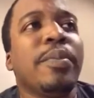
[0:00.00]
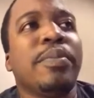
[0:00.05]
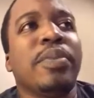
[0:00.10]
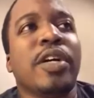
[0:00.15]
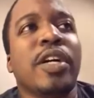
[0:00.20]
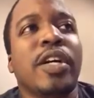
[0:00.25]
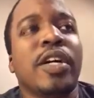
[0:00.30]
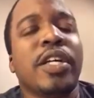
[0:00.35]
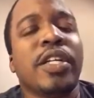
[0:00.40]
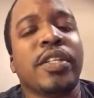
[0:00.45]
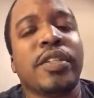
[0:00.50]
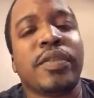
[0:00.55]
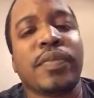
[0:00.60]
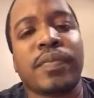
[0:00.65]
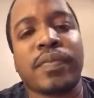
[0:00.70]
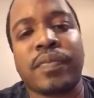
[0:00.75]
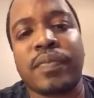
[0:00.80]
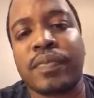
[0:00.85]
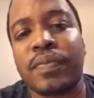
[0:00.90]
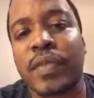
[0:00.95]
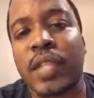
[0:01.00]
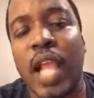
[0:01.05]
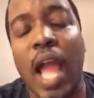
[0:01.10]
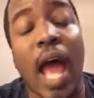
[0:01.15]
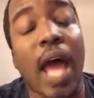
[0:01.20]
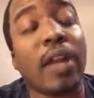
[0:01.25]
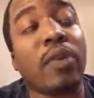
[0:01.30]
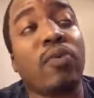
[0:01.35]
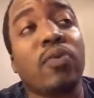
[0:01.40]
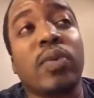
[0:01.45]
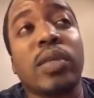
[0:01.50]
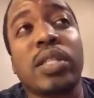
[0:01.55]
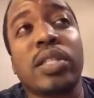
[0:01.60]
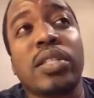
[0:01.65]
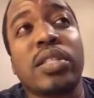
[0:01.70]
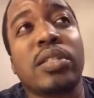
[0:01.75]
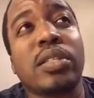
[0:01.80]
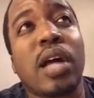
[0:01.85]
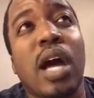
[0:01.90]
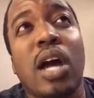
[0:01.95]
But I don't
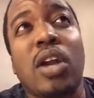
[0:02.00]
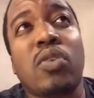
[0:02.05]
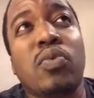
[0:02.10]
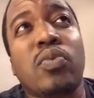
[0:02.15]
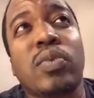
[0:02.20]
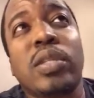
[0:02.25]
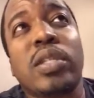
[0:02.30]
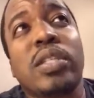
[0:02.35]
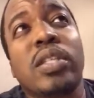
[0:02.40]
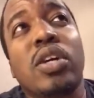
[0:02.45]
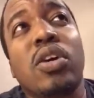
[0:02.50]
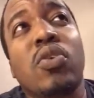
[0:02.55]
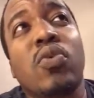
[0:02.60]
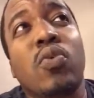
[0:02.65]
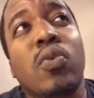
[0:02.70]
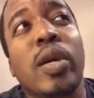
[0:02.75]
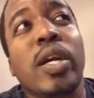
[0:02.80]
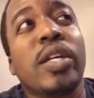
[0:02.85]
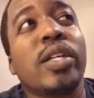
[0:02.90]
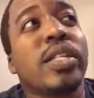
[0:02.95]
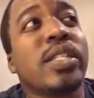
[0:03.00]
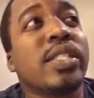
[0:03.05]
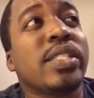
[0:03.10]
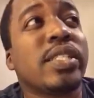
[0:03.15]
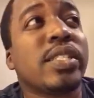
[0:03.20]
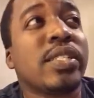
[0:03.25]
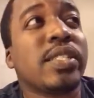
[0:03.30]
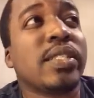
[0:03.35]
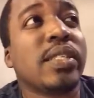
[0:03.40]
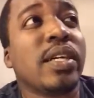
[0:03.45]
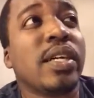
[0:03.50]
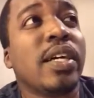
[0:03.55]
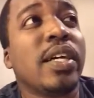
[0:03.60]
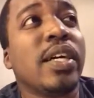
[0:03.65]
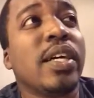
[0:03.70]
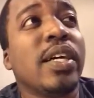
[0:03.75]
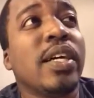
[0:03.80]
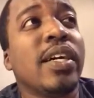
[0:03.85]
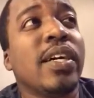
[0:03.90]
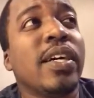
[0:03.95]
really know where this
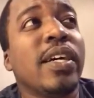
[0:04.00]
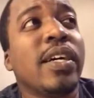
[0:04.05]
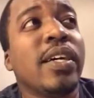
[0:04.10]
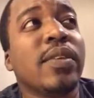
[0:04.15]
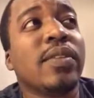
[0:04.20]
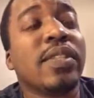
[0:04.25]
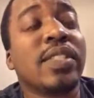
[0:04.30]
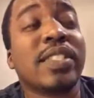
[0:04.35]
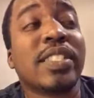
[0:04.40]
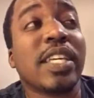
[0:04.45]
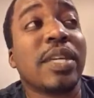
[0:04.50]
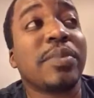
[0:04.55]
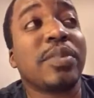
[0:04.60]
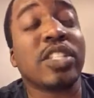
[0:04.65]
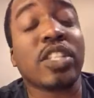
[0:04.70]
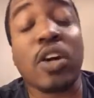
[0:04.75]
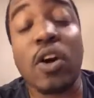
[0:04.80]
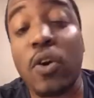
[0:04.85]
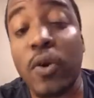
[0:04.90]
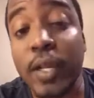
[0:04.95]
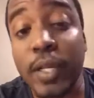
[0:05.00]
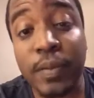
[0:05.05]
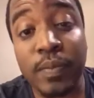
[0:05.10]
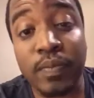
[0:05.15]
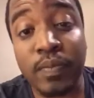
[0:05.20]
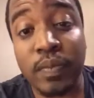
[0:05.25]
team is going.